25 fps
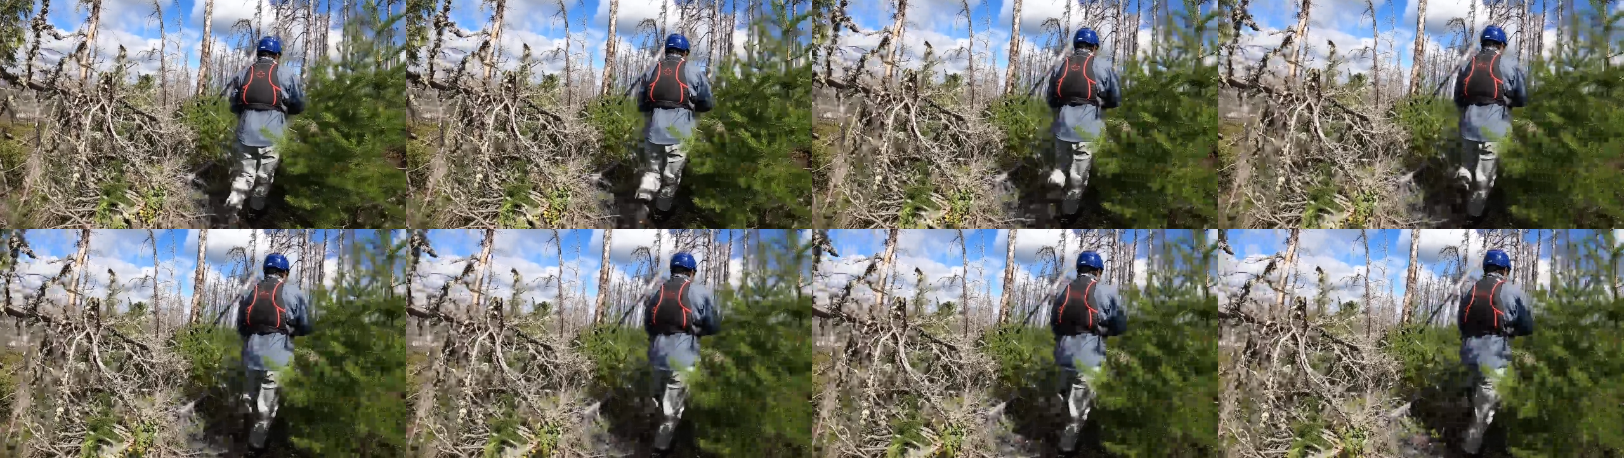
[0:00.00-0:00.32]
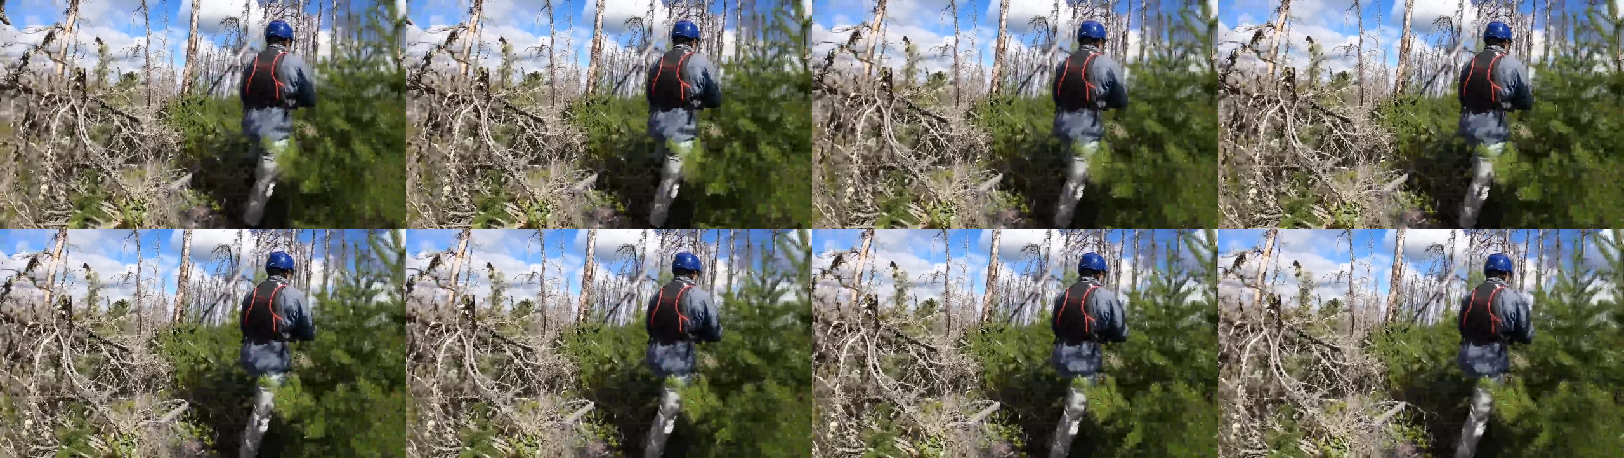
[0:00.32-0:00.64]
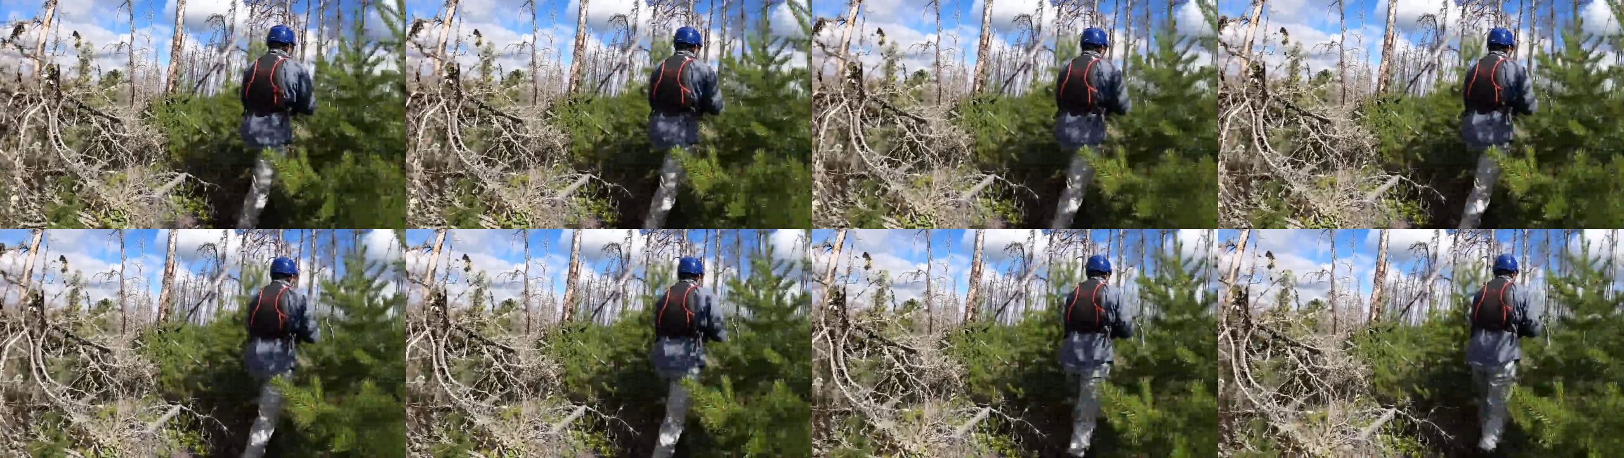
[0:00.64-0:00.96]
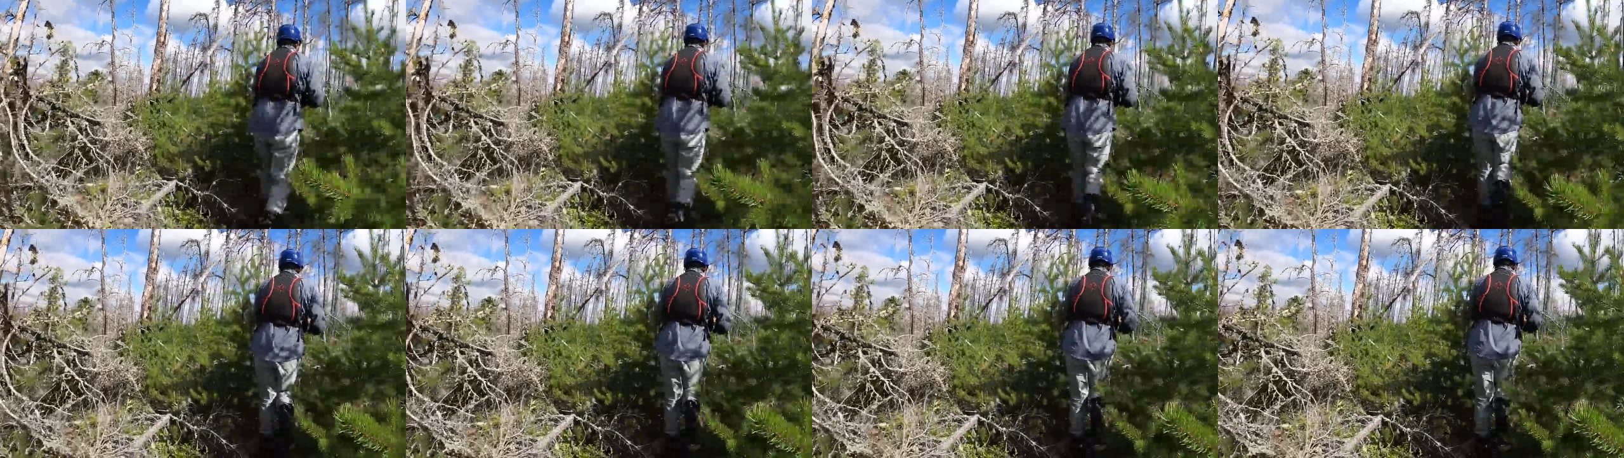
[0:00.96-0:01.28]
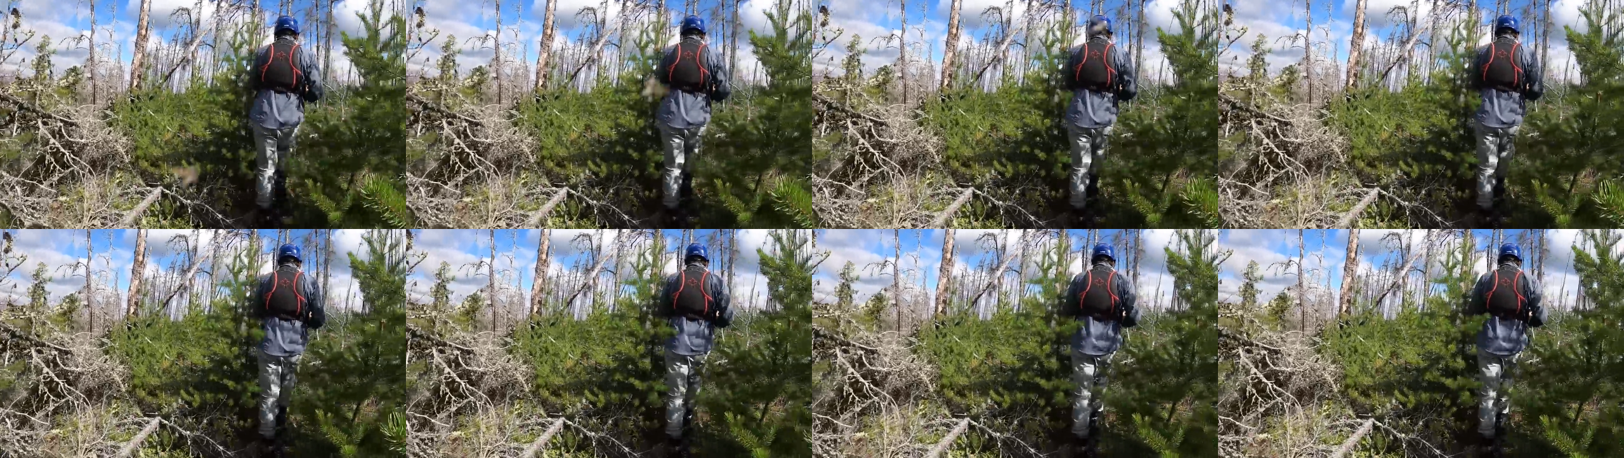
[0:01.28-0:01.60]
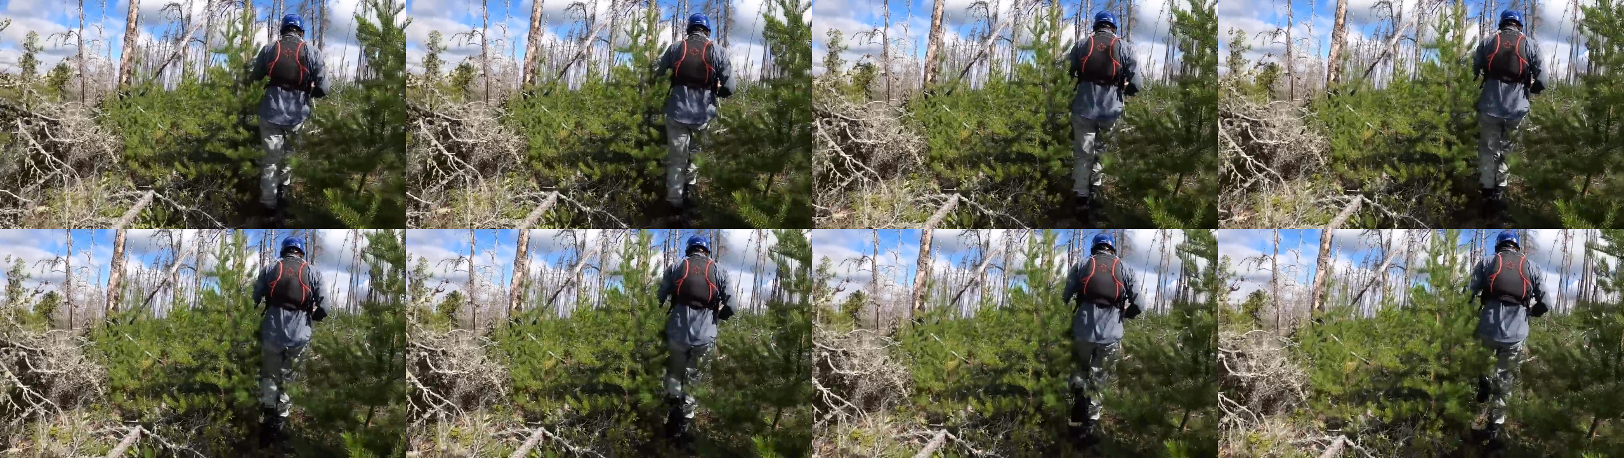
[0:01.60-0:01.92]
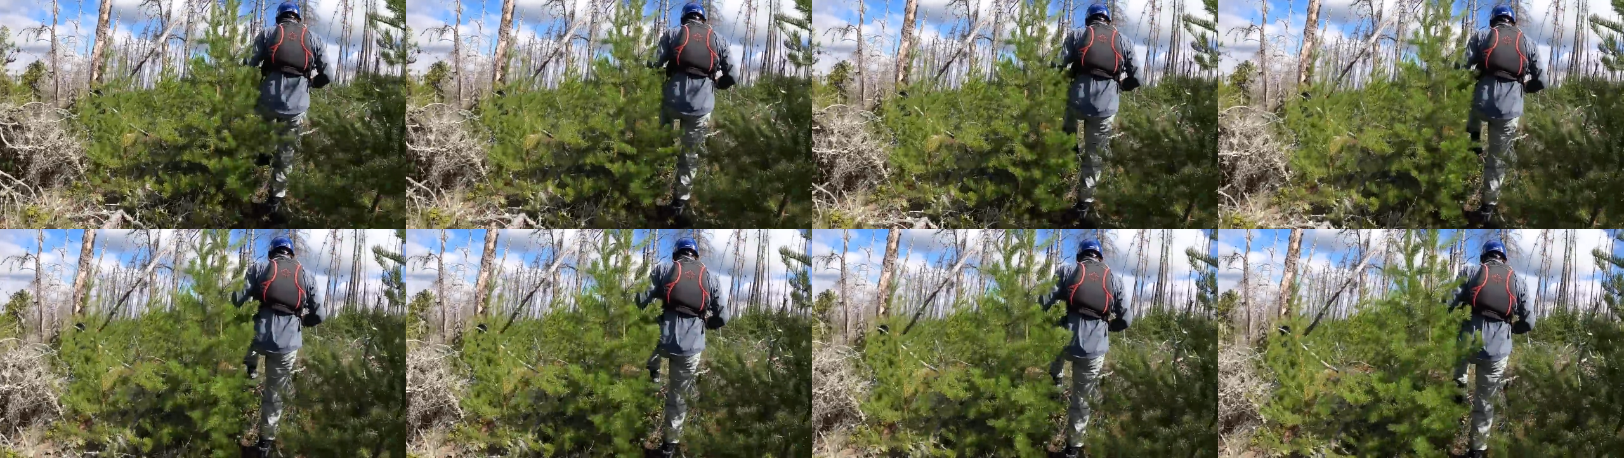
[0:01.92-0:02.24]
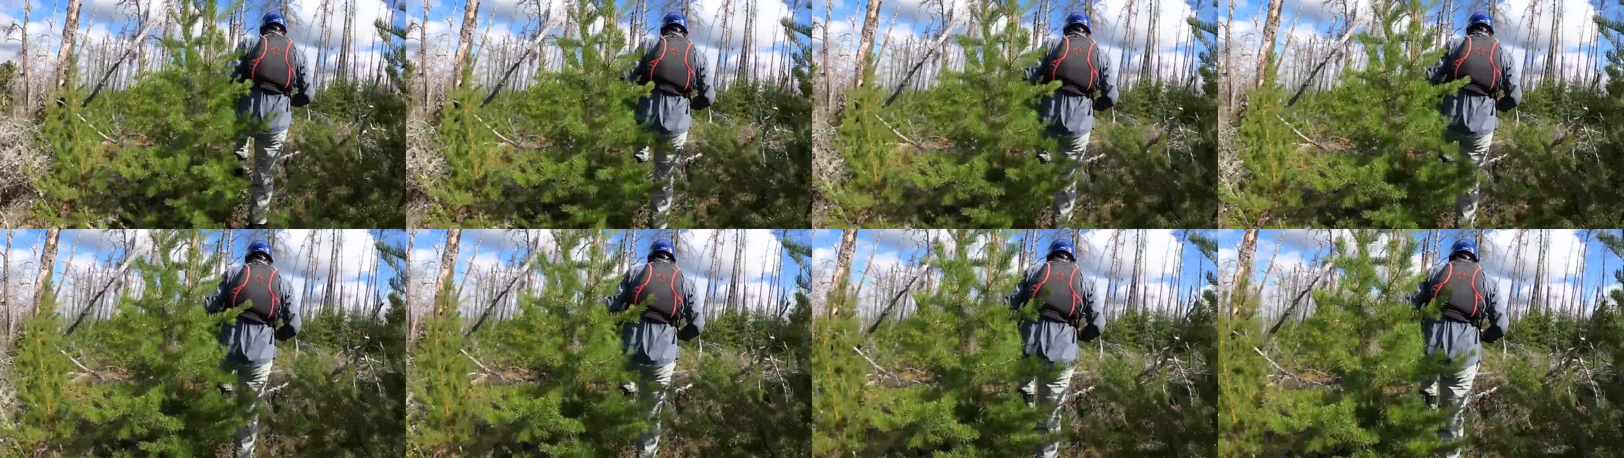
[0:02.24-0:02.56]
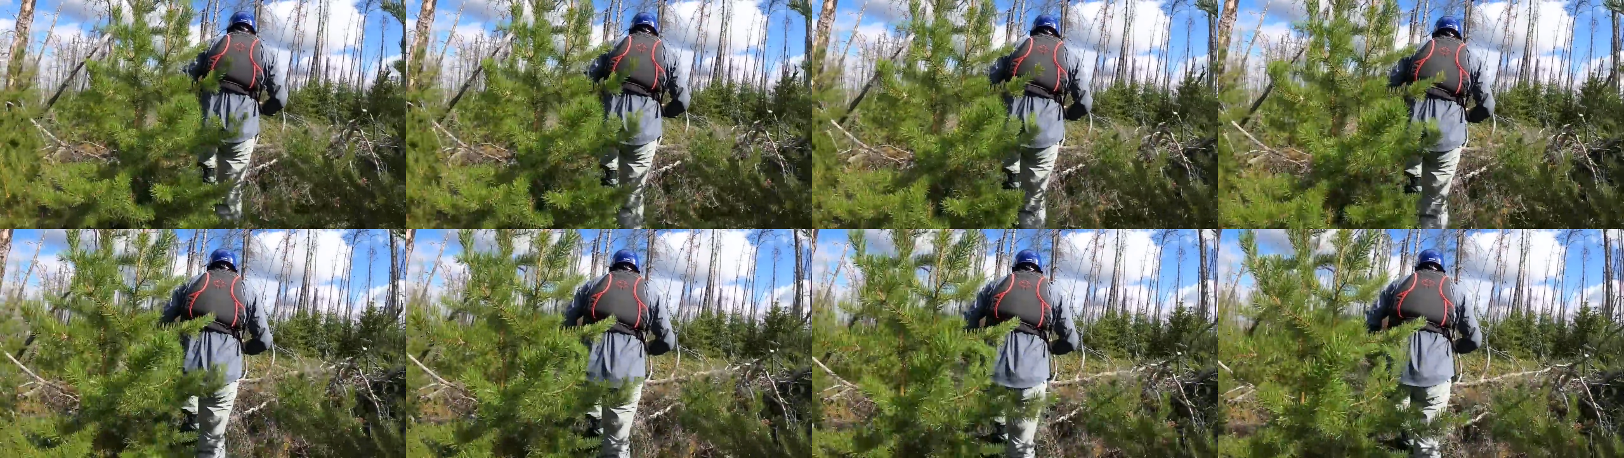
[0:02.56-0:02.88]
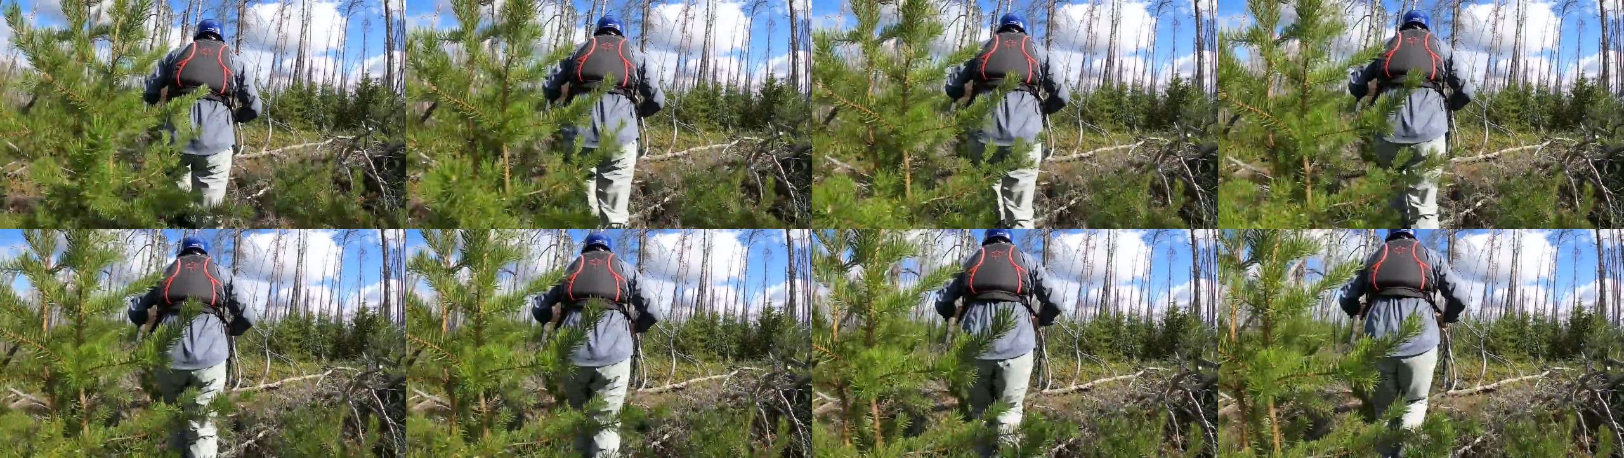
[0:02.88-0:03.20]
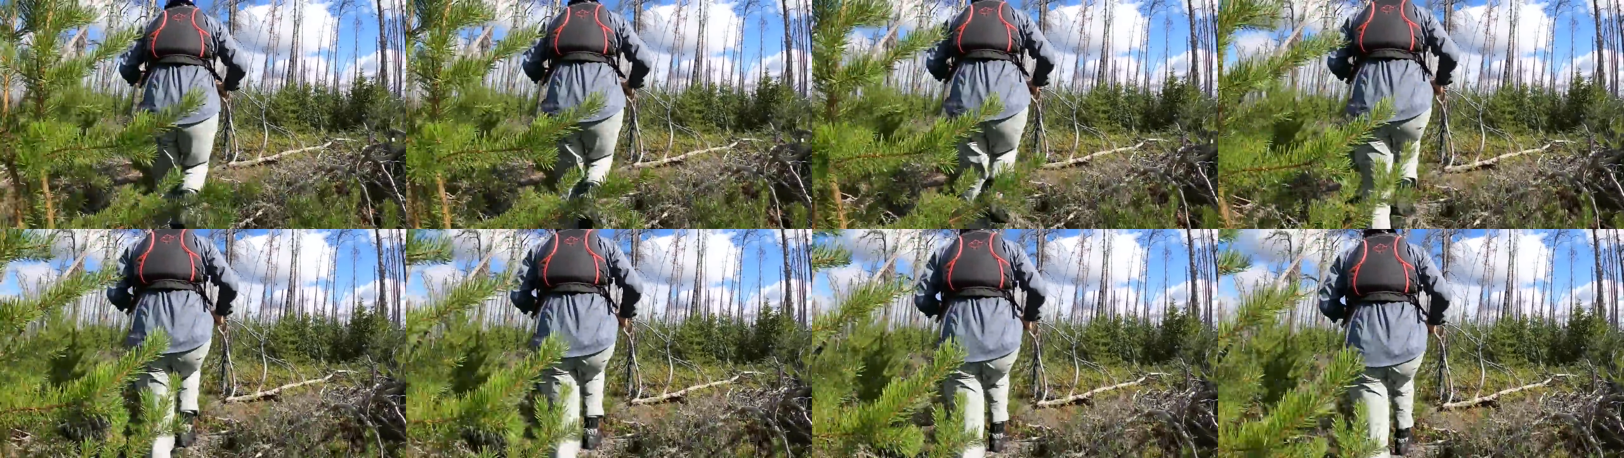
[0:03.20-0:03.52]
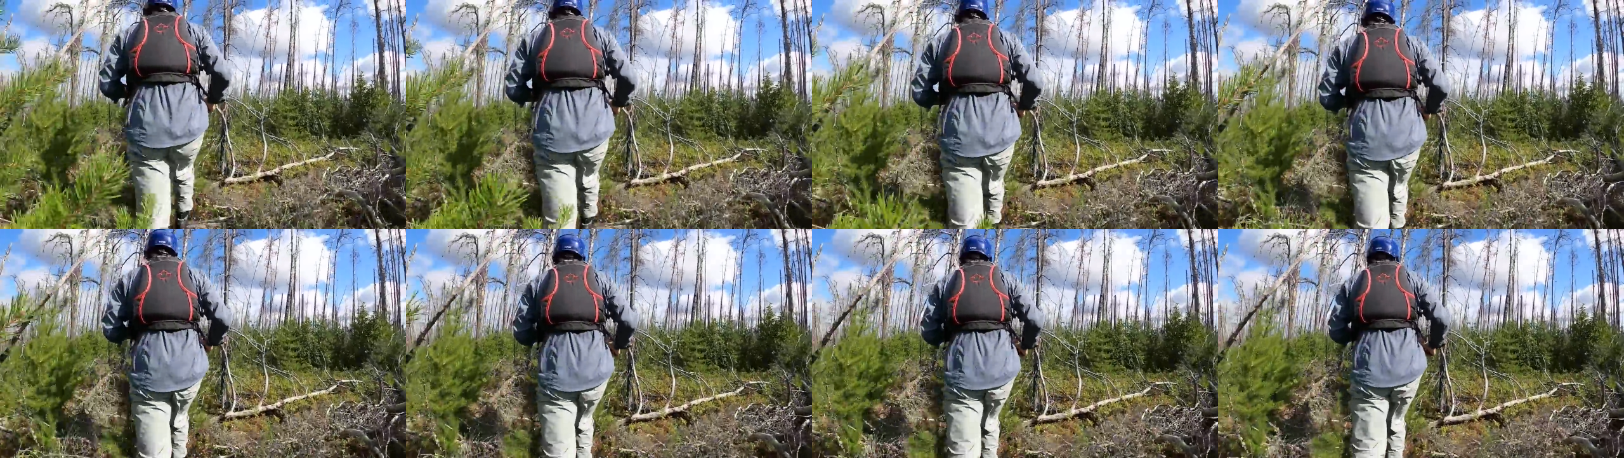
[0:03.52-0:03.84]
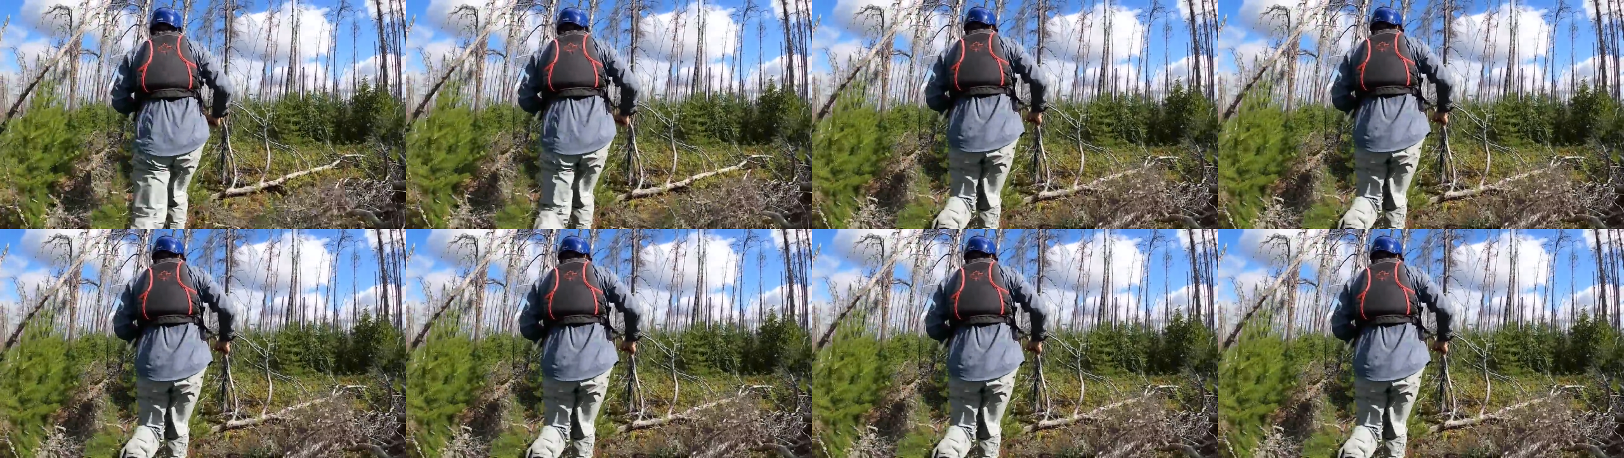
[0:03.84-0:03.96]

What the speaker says: [unreadable: no face in view]